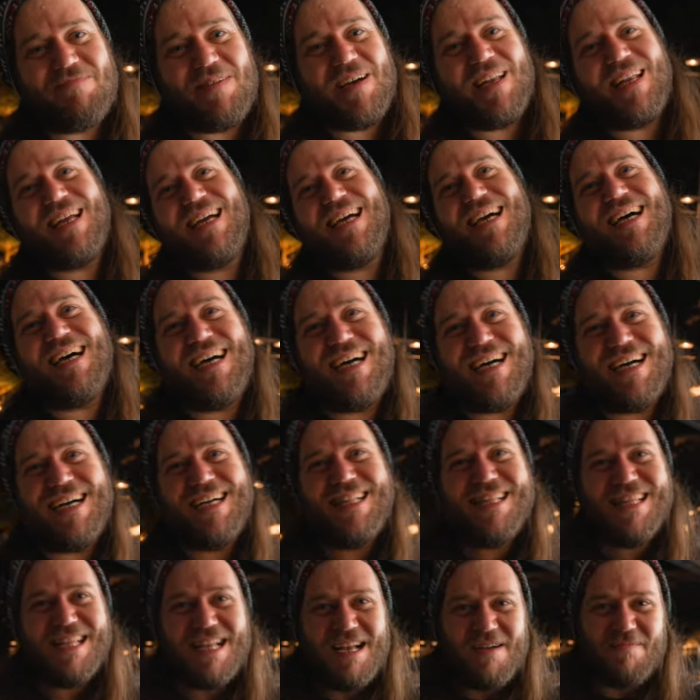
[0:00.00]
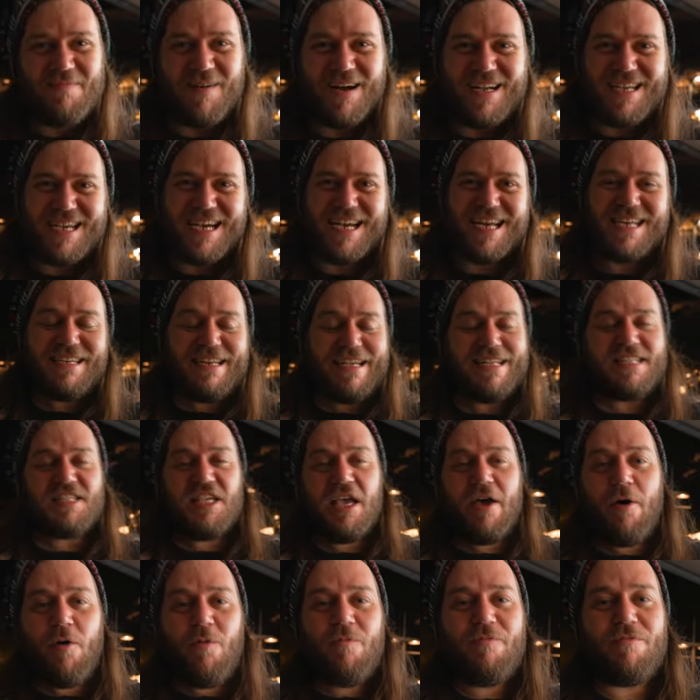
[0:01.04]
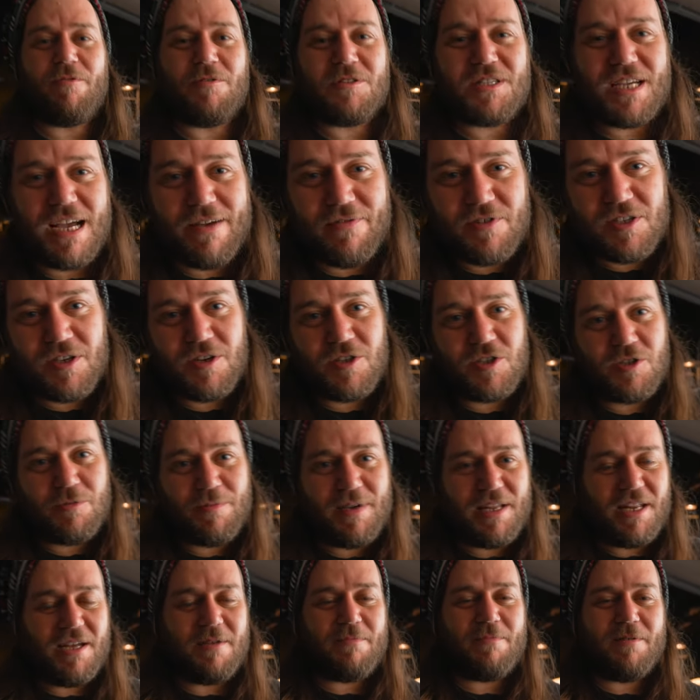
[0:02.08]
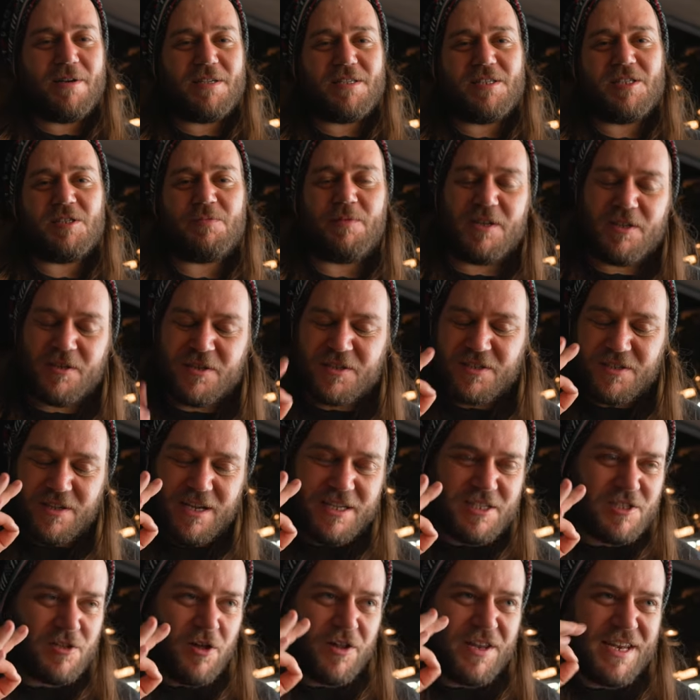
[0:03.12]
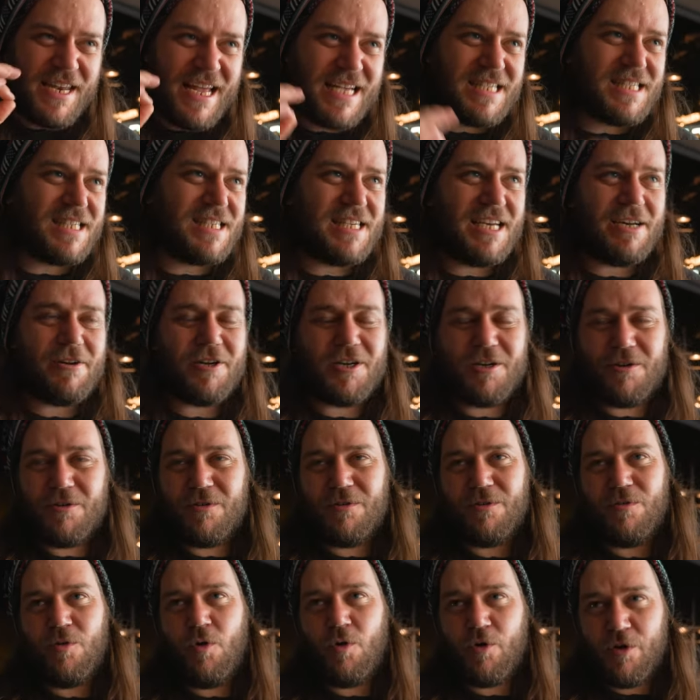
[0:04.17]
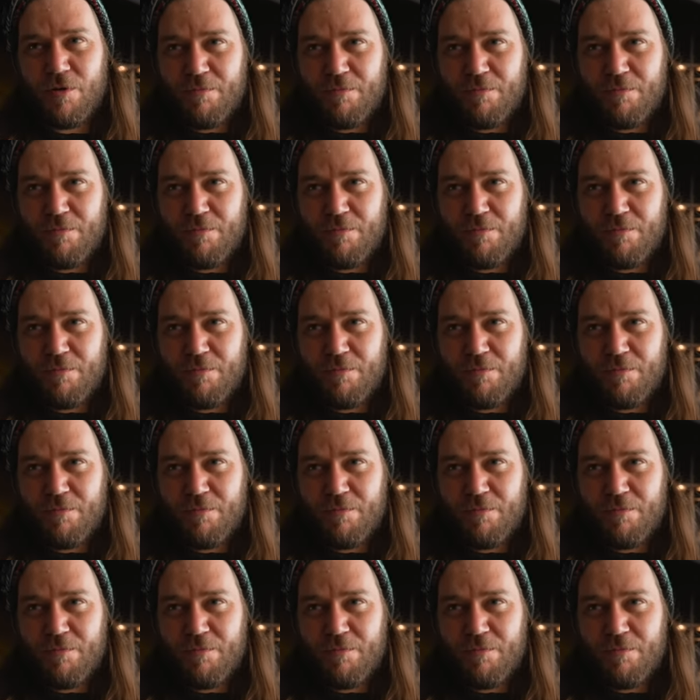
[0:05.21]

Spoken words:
But but yeah, it's helpful to have a social media presence, but it's not necessary or